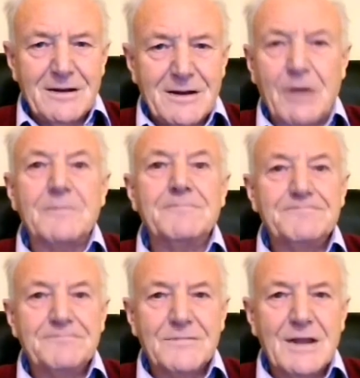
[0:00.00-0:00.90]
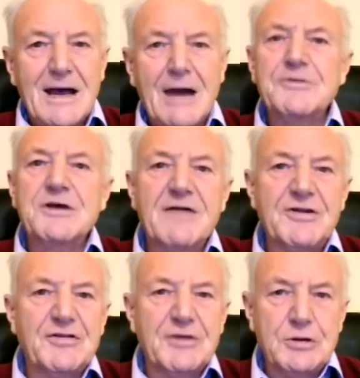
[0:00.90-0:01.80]
Now, how do
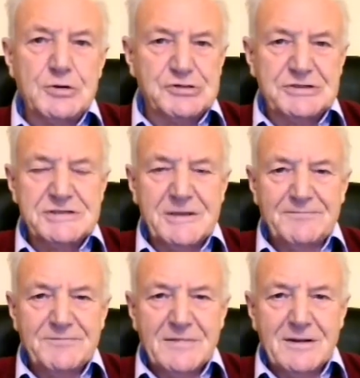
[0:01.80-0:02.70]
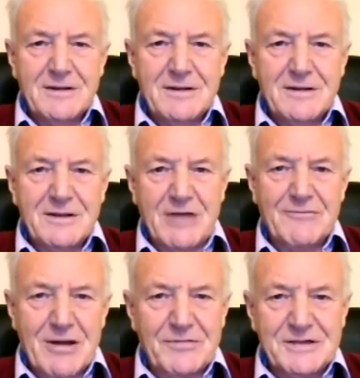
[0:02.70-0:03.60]
covenant theologians get
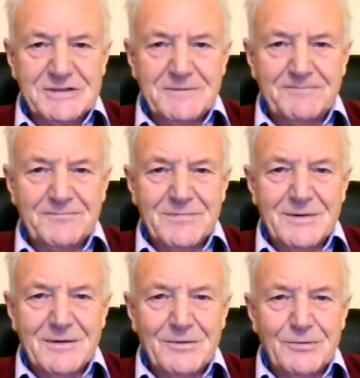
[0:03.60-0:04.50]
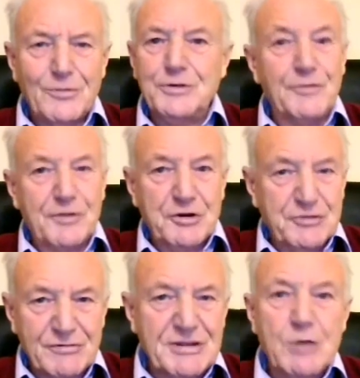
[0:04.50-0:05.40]
round this? Well, you only got
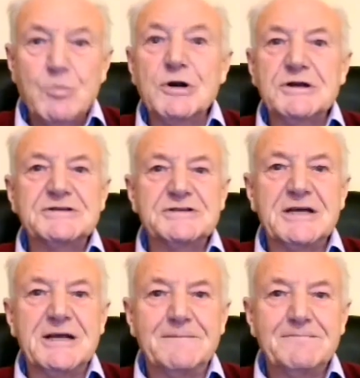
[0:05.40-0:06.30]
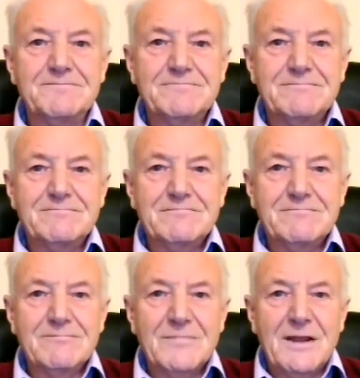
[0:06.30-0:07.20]
to read their works and see.
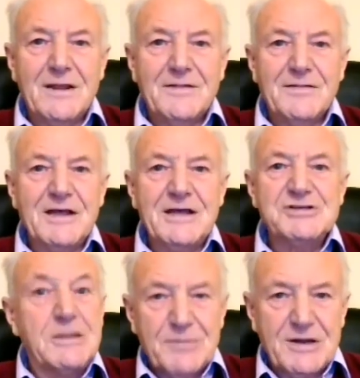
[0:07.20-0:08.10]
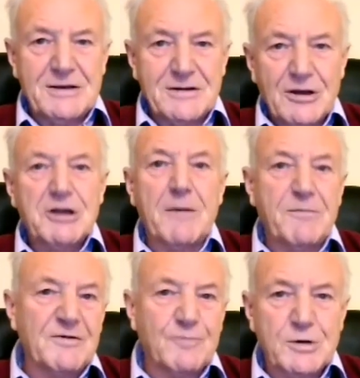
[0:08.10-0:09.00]
They slip in a
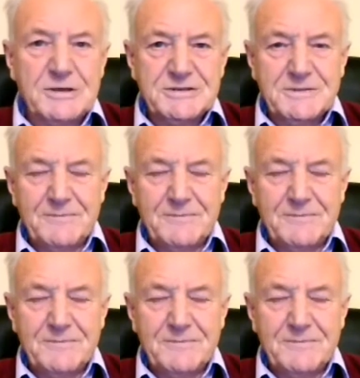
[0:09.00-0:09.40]
couple of words.